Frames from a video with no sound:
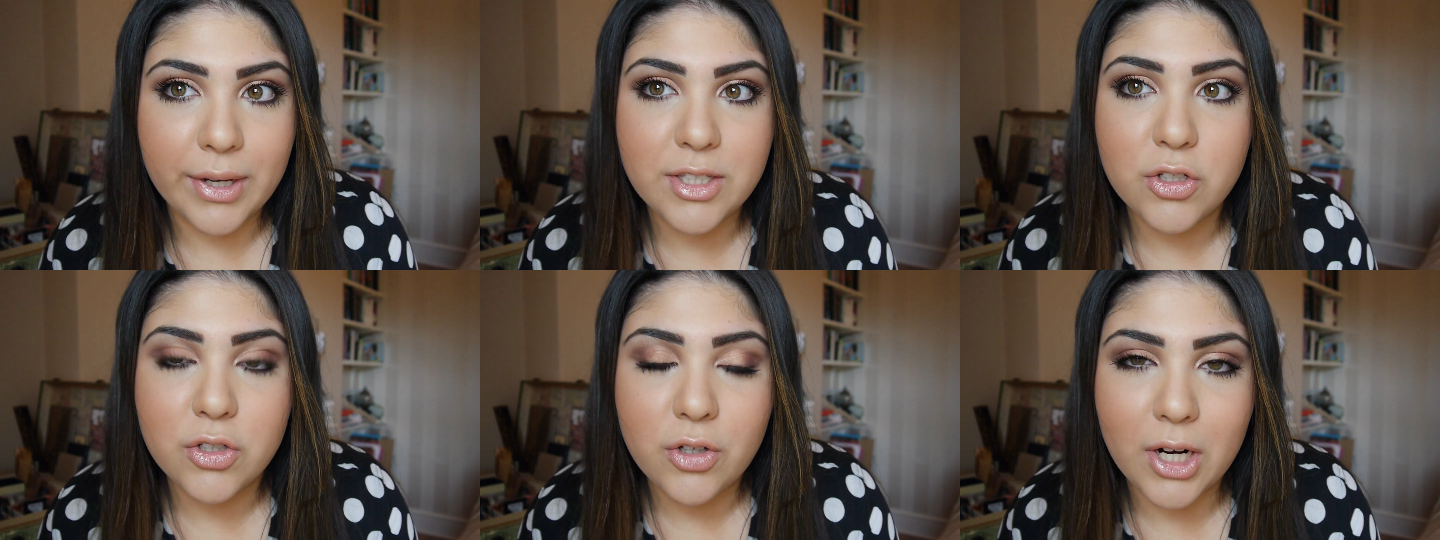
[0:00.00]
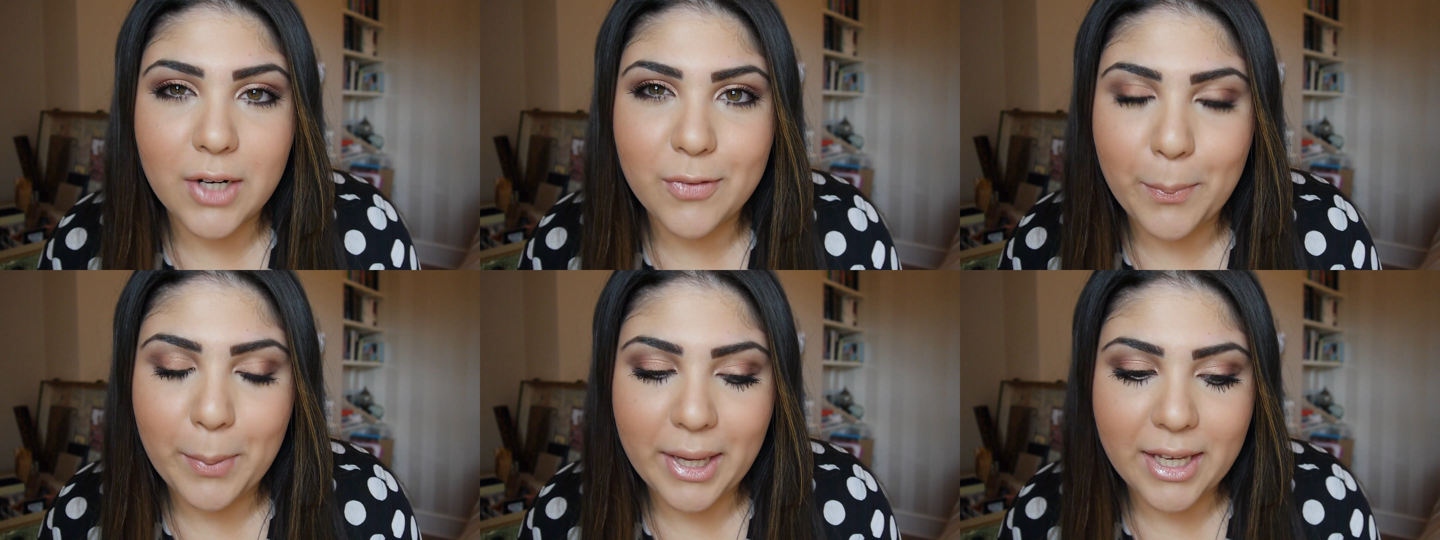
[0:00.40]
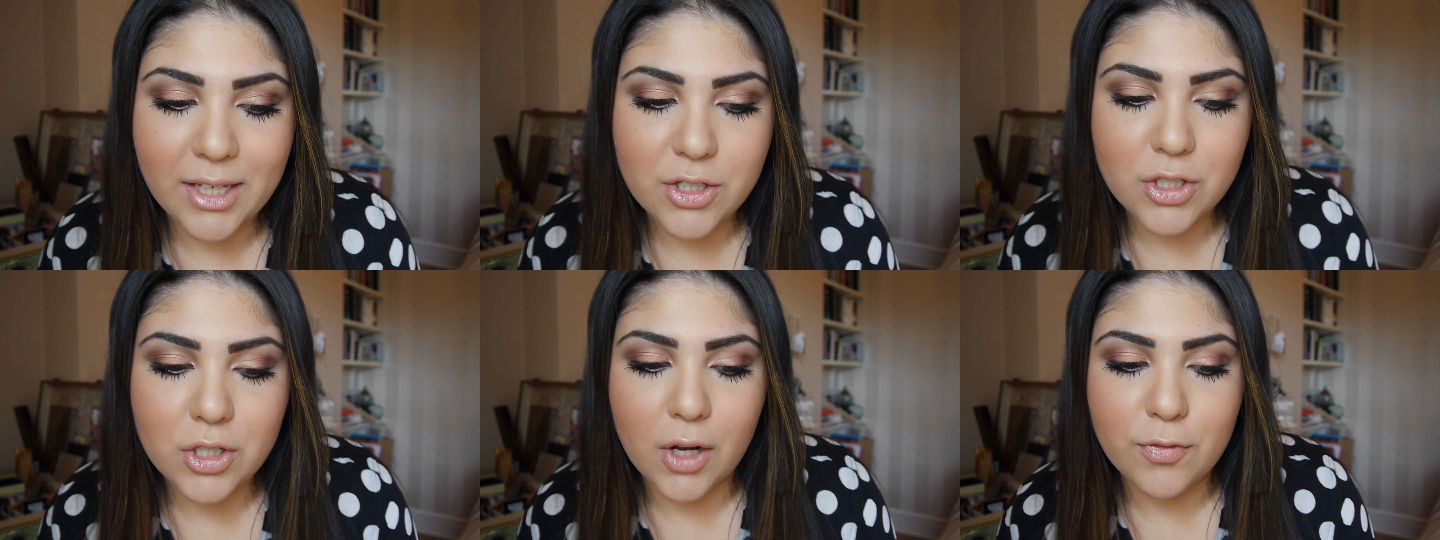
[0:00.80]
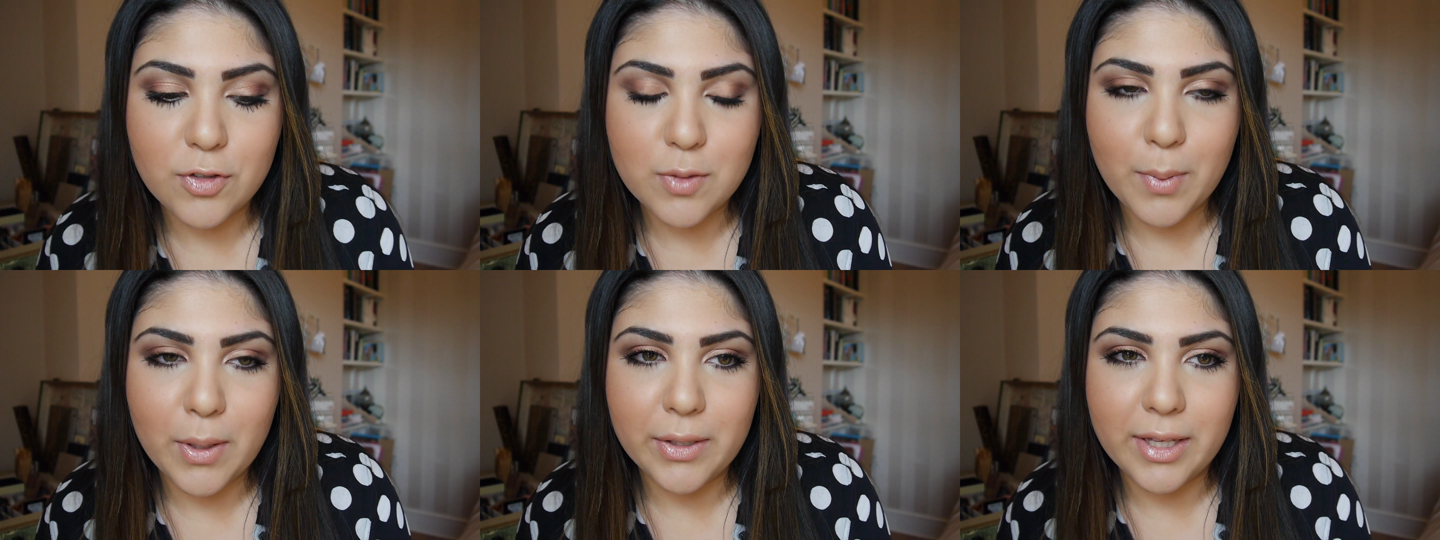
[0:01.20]
It's just kind of a peach soft
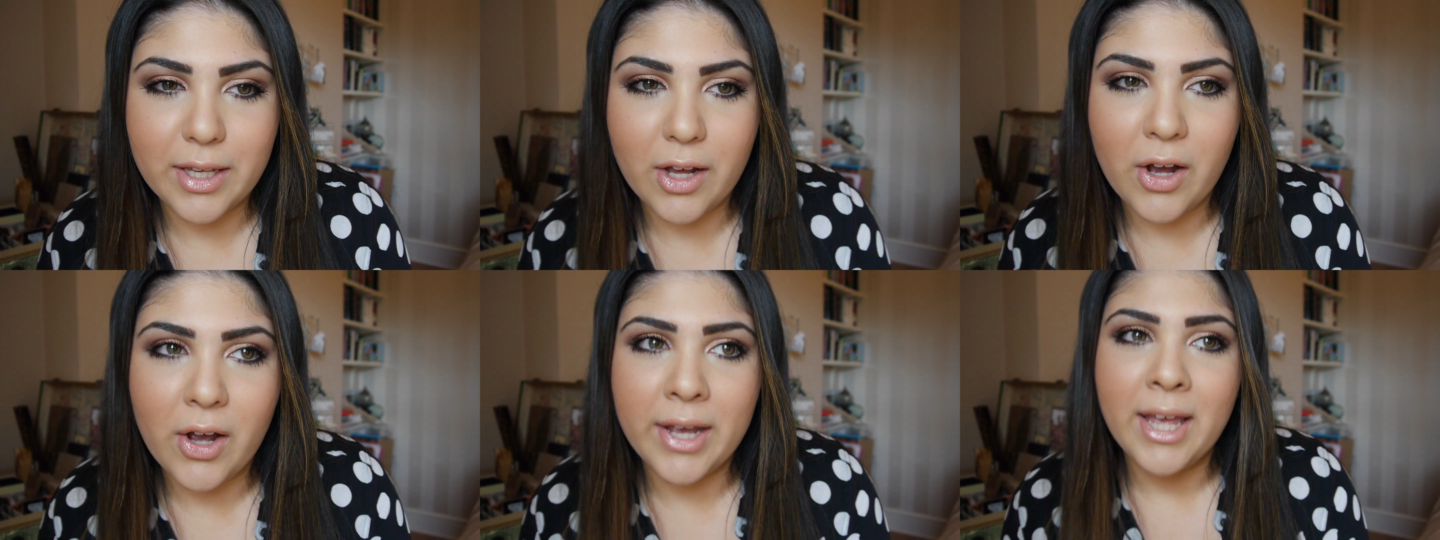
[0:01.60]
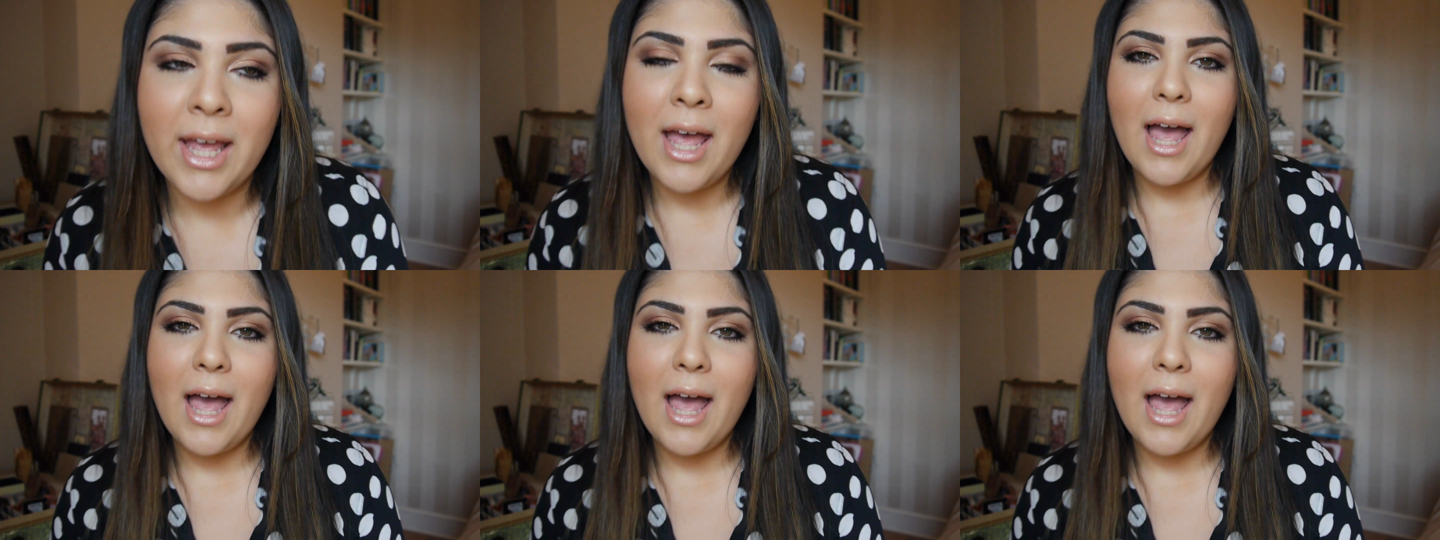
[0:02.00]
smoky eye,